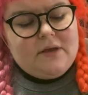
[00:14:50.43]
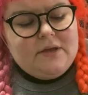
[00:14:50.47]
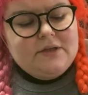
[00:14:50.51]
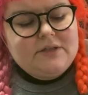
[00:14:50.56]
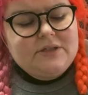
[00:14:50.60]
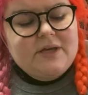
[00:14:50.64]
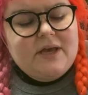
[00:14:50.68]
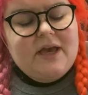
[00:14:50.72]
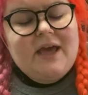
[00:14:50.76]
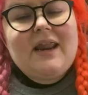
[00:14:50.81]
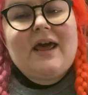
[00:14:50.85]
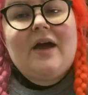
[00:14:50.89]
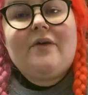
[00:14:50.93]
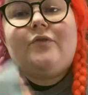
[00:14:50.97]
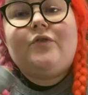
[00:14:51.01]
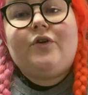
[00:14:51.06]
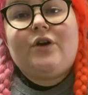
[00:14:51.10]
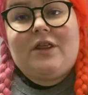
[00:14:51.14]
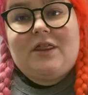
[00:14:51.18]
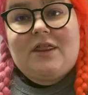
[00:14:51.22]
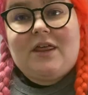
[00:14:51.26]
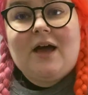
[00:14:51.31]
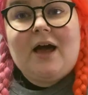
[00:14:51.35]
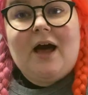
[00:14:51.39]
to get
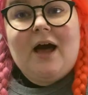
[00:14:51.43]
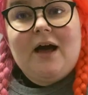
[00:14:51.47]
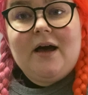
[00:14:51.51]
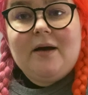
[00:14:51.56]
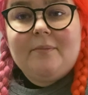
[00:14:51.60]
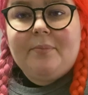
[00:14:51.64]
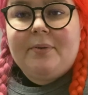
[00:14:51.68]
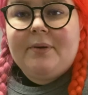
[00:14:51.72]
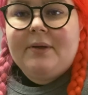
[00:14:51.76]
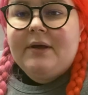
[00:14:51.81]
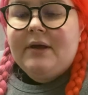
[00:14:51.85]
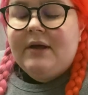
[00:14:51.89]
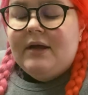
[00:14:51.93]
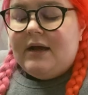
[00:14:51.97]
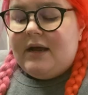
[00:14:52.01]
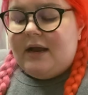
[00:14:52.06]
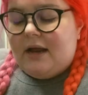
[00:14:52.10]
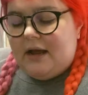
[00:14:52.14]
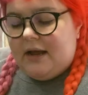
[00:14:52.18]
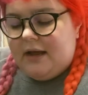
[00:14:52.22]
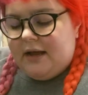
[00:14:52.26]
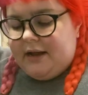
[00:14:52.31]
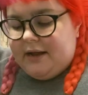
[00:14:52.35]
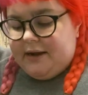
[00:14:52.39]
everything up
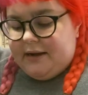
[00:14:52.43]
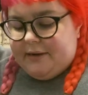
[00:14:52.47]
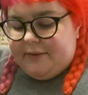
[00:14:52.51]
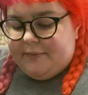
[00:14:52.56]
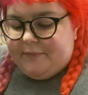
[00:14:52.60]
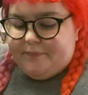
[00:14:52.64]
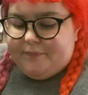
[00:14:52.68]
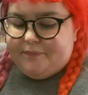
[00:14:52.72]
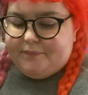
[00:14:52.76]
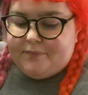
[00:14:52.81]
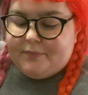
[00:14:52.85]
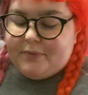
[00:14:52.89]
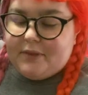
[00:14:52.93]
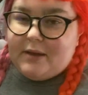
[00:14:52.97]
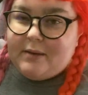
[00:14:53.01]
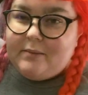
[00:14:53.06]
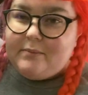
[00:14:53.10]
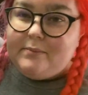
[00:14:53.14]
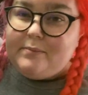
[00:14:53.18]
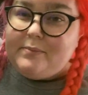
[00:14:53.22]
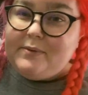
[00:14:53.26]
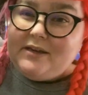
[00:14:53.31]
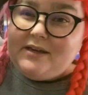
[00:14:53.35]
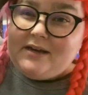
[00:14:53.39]
um,
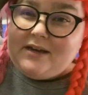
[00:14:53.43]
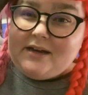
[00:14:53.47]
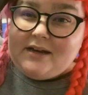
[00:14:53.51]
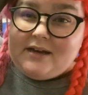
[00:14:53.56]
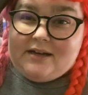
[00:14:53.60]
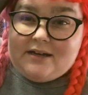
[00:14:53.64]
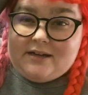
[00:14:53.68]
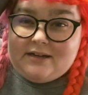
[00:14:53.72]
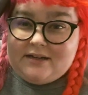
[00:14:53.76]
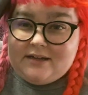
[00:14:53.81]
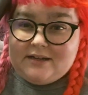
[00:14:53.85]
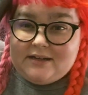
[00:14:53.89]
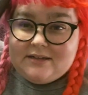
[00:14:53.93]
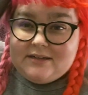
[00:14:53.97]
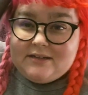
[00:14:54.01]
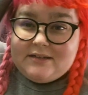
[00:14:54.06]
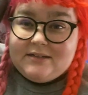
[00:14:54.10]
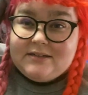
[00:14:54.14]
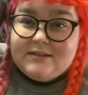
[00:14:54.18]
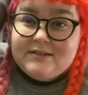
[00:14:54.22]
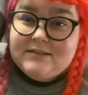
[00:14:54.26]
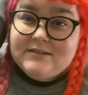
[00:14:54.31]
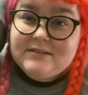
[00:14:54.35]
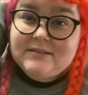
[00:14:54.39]

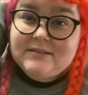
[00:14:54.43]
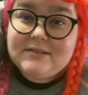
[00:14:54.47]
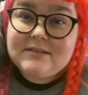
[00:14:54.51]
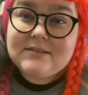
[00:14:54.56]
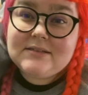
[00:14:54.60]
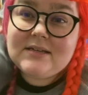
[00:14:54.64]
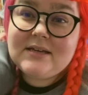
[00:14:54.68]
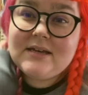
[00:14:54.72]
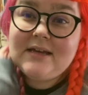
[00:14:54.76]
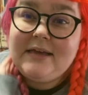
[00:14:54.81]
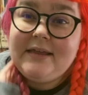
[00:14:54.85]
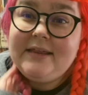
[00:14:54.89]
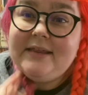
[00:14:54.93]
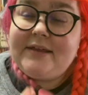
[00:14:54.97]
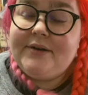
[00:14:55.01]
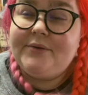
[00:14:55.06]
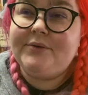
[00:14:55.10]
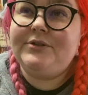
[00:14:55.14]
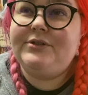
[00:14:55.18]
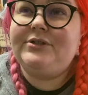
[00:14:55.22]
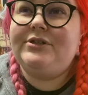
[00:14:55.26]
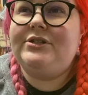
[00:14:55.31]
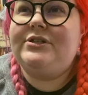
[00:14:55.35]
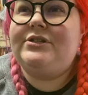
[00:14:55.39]
because there
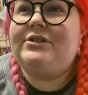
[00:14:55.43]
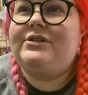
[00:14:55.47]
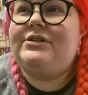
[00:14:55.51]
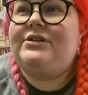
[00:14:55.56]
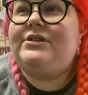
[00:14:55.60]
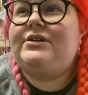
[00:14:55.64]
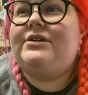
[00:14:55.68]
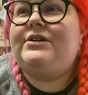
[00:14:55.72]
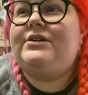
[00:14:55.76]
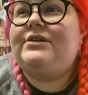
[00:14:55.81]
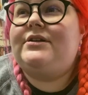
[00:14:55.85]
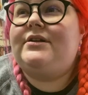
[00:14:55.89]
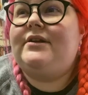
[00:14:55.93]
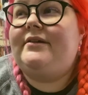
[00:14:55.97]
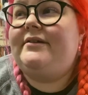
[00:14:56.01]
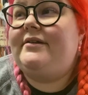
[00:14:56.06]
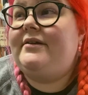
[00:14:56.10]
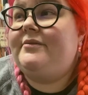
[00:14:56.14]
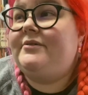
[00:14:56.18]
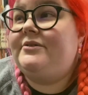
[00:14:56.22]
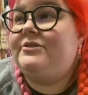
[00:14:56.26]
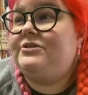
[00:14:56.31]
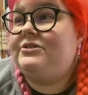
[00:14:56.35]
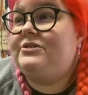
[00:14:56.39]
was just, there
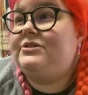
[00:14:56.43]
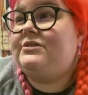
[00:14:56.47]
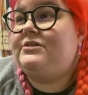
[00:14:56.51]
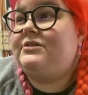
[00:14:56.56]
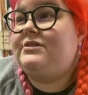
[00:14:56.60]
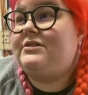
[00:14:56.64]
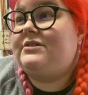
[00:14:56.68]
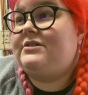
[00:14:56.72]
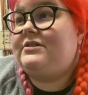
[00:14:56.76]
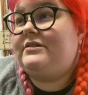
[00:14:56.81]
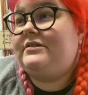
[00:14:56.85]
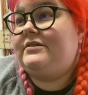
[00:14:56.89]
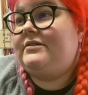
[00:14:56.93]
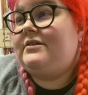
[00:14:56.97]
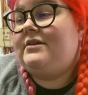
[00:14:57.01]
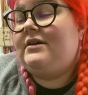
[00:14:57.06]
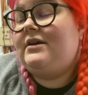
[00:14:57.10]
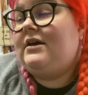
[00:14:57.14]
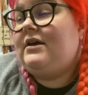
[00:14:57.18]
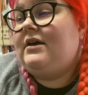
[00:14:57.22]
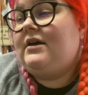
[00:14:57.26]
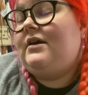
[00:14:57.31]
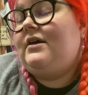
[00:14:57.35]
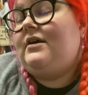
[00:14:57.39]
was just
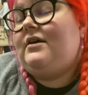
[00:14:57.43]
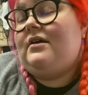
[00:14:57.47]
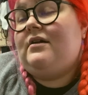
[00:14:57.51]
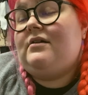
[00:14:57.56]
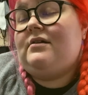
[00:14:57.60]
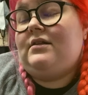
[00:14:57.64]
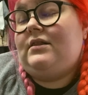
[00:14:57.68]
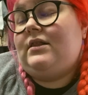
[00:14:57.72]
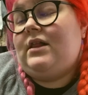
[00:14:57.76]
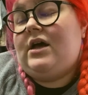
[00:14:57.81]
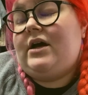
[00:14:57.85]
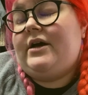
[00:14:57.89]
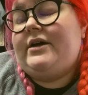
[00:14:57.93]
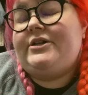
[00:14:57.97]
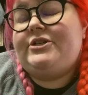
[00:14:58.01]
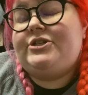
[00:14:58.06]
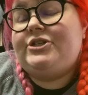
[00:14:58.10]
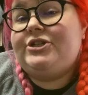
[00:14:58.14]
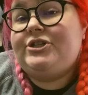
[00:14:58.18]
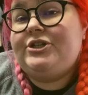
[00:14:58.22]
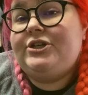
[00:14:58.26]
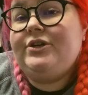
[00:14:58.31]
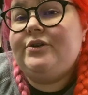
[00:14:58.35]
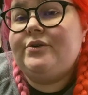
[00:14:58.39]
a lot
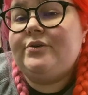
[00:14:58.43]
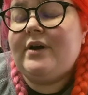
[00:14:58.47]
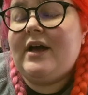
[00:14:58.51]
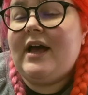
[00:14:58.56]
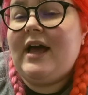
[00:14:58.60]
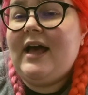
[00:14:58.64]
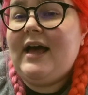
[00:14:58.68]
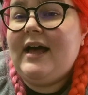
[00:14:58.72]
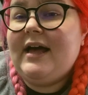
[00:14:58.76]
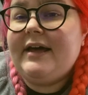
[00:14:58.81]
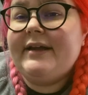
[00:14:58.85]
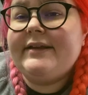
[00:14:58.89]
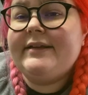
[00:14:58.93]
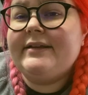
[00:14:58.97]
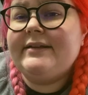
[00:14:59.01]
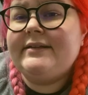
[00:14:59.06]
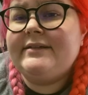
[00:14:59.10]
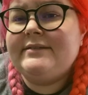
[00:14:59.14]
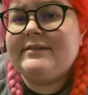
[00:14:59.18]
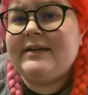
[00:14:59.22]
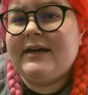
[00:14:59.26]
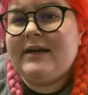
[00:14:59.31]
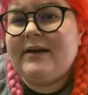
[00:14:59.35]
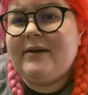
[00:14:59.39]
to do
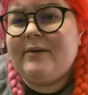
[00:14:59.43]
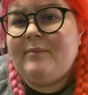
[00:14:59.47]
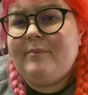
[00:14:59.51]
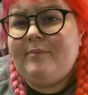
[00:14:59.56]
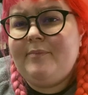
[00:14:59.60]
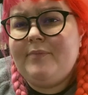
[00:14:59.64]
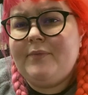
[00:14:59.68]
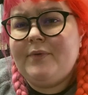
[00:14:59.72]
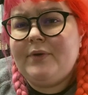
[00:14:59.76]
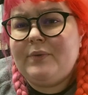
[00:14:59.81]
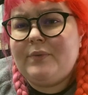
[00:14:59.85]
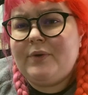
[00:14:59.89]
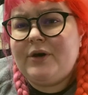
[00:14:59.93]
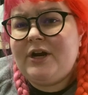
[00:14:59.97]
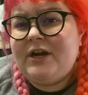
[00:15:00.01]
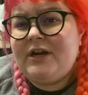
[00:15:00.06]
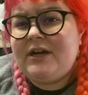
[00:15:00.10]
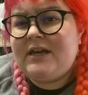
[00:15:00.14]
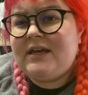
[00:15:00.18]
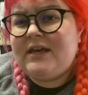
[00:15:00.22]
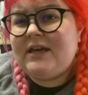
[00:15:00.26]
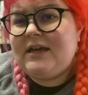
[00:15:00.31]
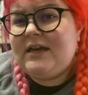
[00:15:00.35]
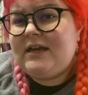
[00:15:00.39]
and um,
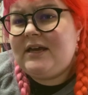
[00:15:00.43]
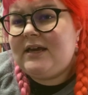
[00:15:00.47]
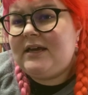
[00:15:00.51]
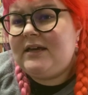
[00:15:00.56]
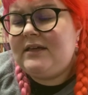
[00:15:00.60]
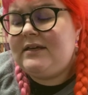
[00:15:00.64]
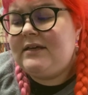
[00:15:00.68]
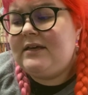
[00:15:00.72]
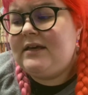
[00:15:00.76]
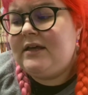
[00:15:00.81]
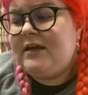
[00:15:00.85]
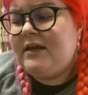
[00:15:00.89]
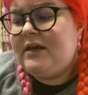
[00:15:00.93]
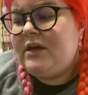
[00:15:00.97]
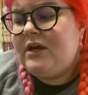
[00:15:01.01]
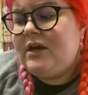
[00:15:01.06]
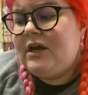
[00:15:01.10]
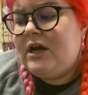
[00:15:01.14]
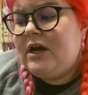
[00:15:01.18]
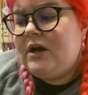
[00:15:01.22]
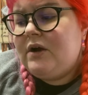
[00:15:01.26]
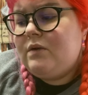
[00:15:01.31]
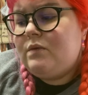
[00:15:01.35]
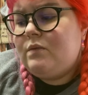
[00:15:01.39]
working
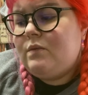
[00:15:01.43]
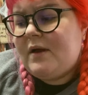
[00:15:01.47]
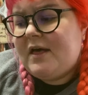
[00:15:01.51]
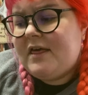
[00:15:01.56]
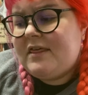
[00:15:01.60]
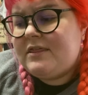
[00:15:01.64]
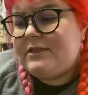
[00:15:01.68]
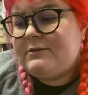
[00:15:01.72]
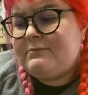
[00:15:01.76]
with